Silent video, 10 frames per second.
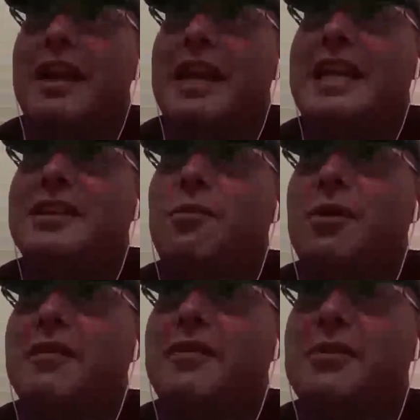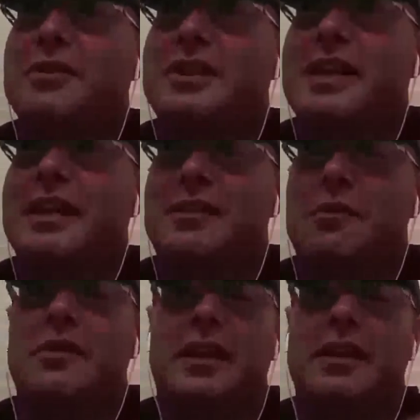he's one of those snakes.
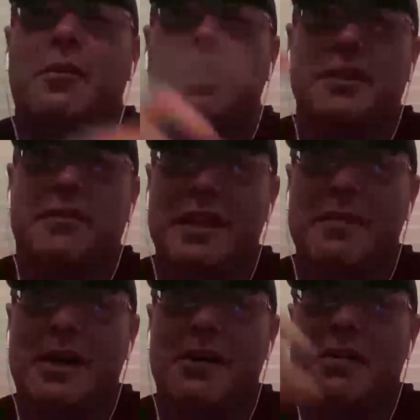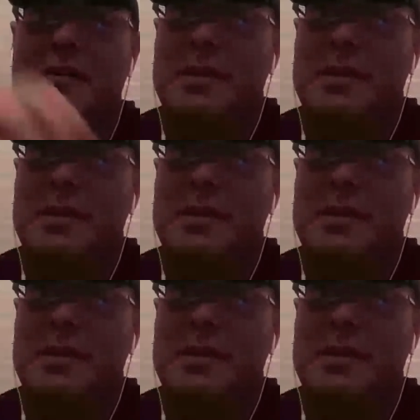Well, it was a female,